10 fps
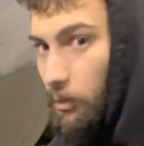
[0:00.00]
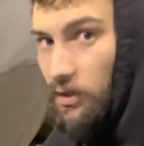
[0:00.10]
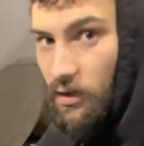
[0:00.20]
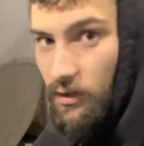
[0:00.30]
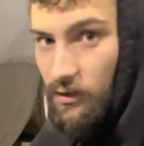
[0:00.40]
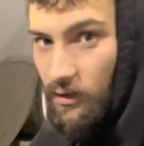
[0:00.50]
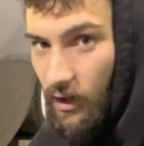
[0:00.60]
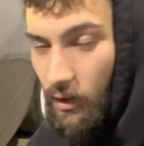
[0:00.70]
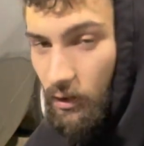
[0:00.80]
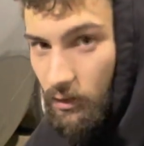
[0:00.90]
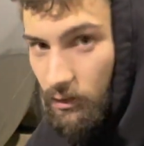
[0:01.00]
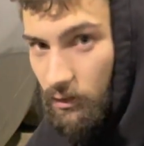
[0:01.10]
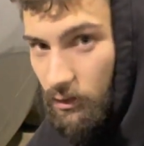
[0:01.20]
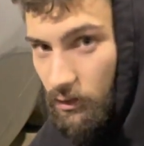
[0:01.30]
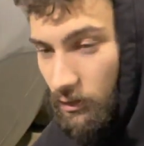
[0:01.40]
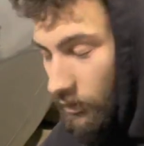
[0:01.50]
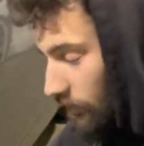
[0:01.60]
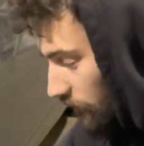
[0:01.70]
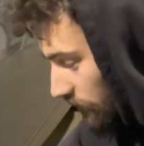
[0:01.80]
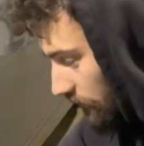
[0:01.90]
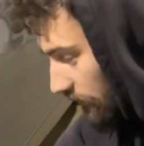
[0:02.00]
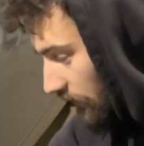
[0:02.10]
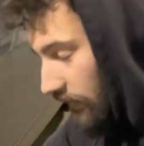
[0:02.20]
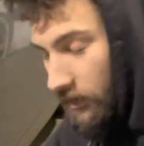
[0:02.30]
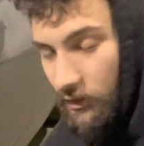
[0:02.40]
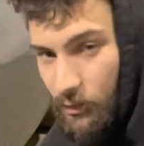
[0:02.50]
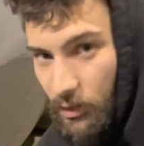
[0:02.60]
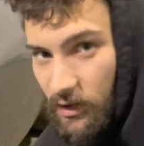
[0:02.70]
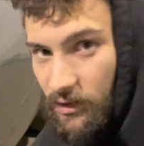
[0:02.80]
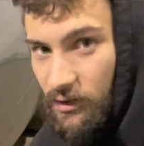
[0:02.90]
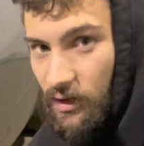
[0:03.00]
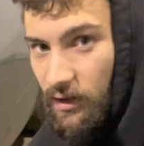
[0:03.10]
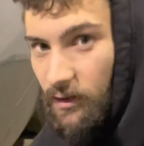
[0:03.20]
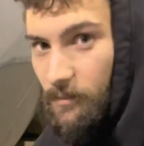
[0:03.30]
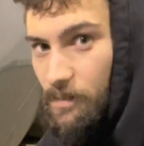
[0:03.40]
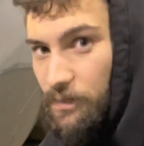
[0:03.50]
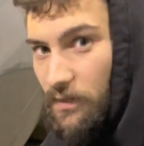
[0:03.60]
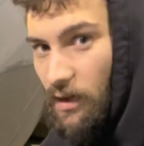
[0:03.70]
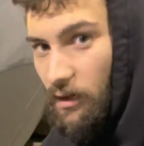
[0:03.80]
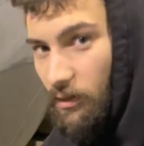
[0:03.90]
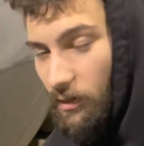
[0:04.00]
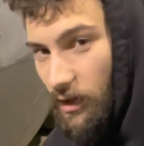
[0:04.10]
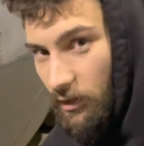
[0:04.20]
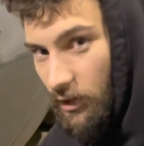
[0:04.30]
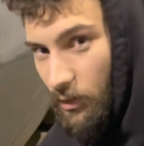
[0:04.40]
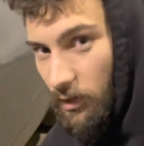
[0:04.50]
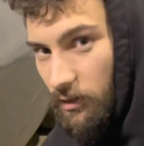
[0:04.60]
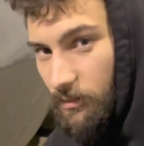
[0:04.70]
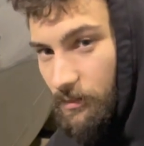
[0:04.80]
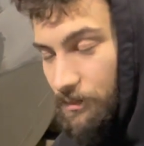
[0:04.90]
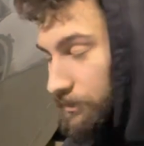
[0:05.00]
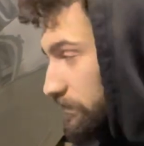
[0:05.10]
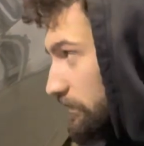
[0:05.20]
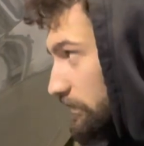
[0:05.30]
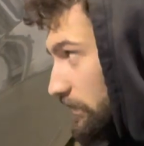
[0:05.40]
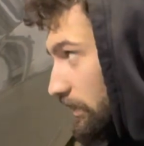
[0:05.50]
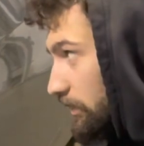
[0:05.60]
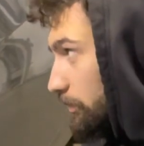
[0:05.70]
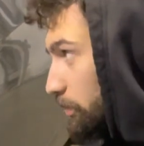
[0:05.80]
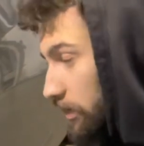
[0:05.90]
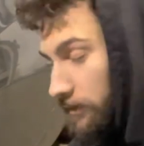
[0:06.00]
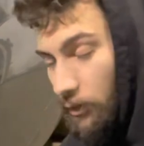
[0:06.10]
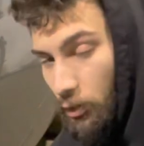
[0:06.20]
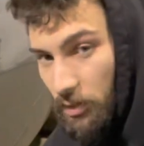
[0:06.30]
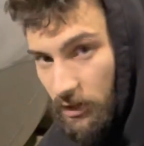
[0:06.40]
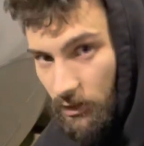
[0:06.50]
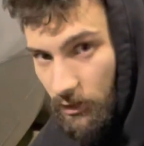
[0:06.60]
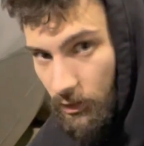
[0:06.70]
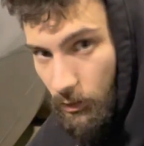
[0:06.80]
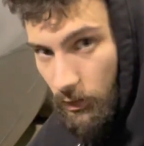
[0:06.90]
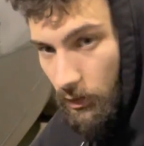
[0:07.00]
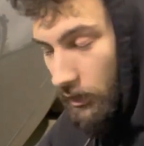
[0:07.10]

because air goes to the highest place. And liquid, brake fluid being a liquid,